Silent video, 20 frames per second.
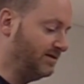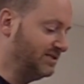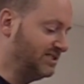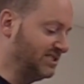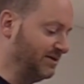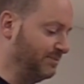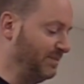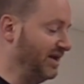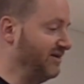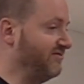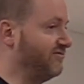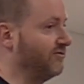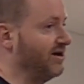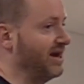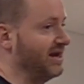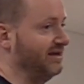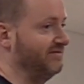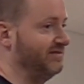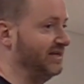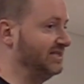Similarly, for
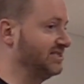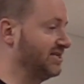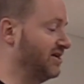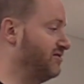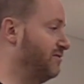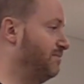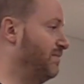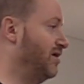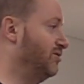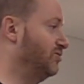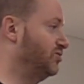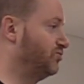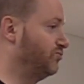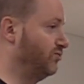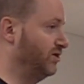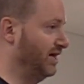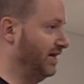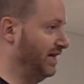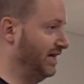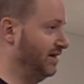any of these other modes,
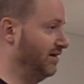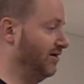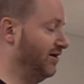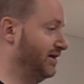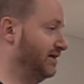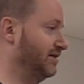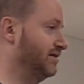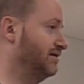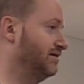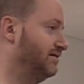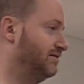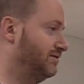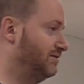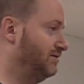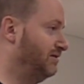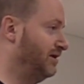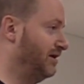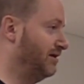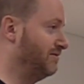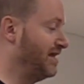really, like
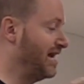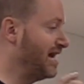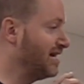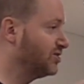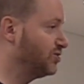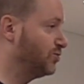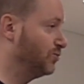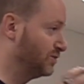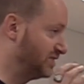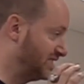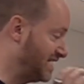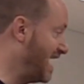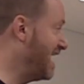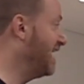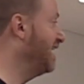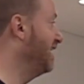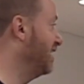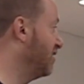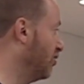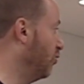the actual
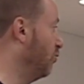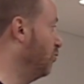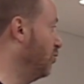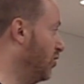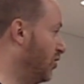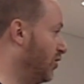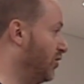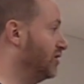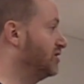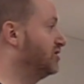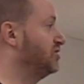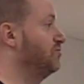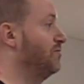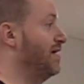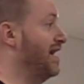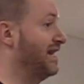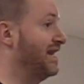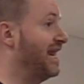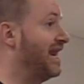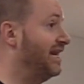technical work
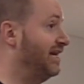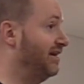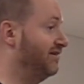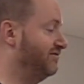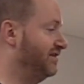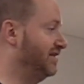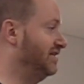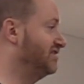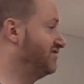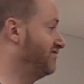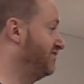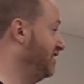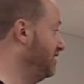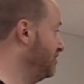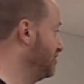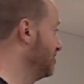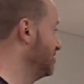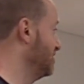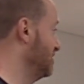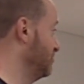to add any of these
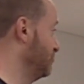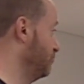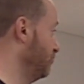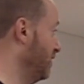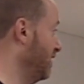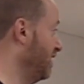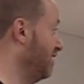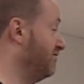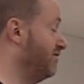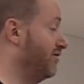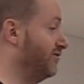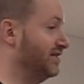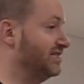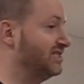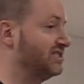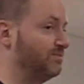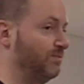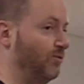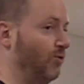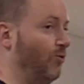features is really very
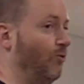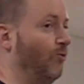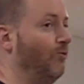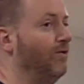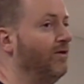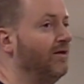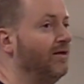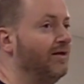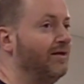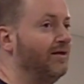small.